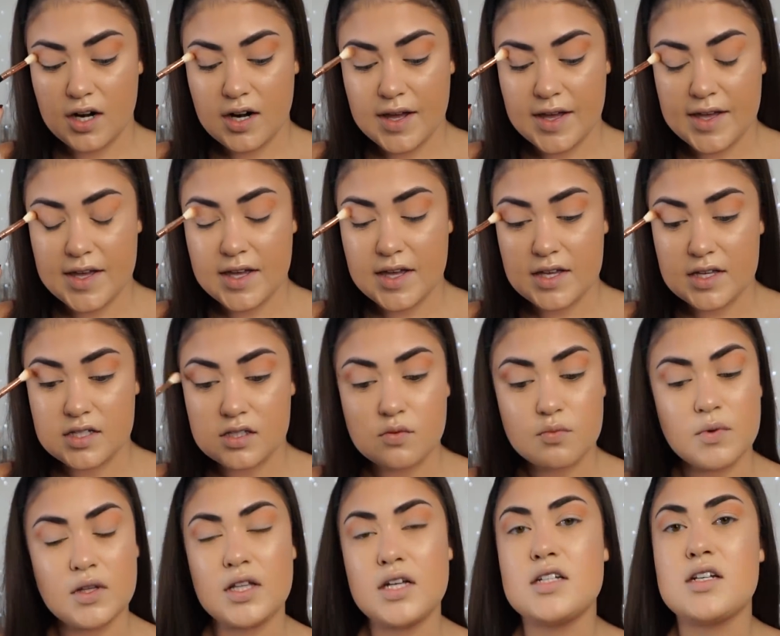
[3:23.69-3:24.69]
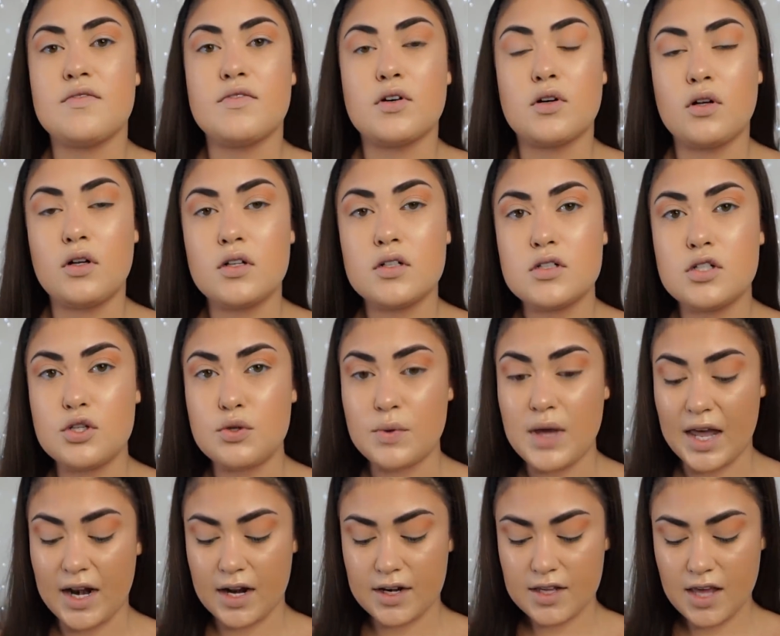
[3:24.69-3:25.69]
it is really difficult to
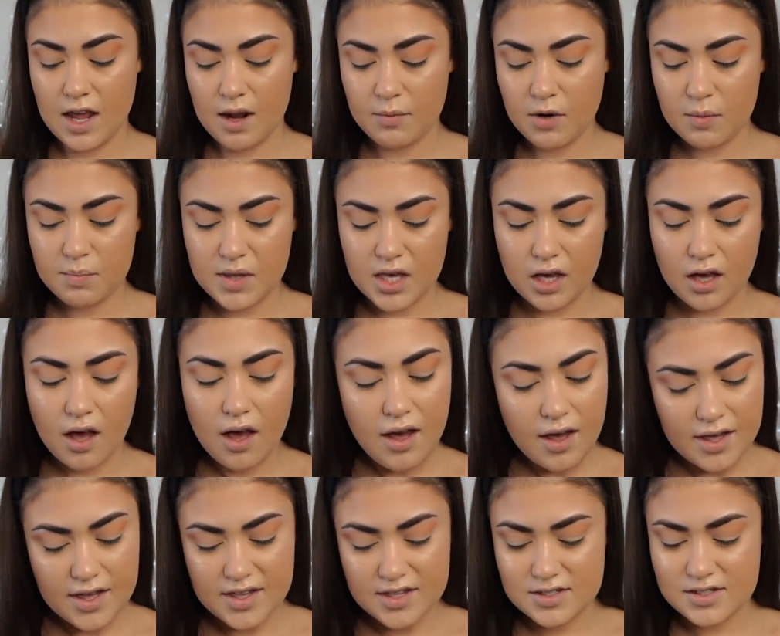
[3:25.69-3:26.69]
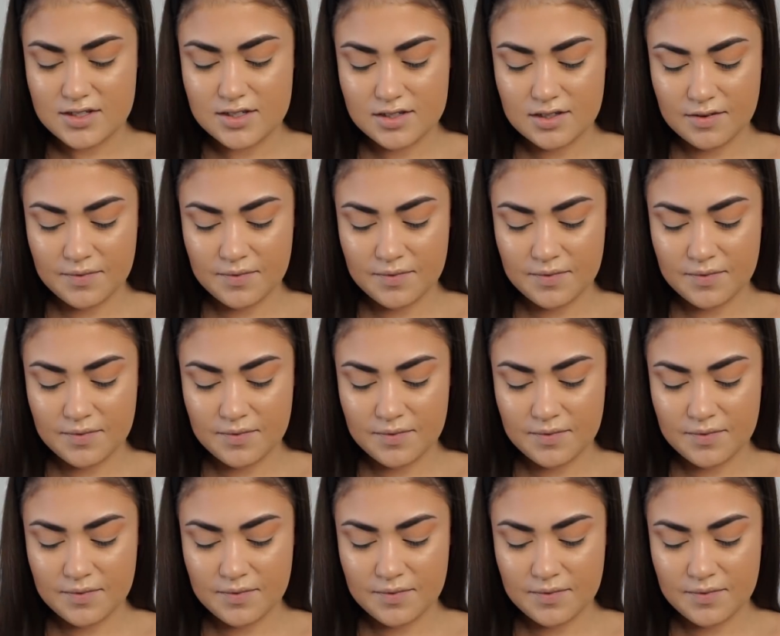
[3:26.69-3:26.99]
get on camera because,